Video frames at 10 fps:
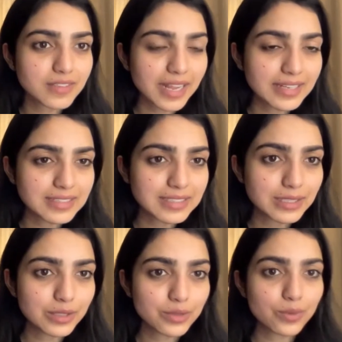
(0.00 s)
a
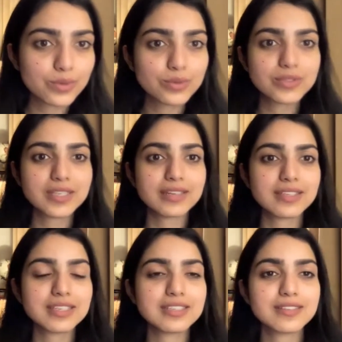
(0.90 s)
19-year-old who said
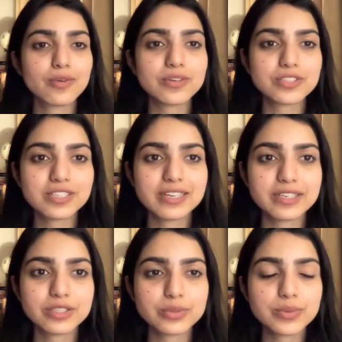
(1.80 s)
he did not
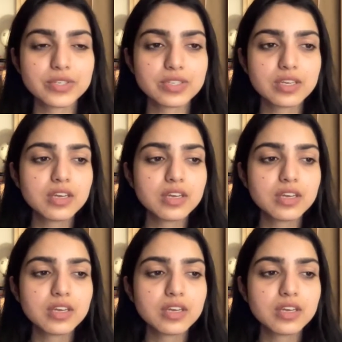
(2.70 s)
relate to it.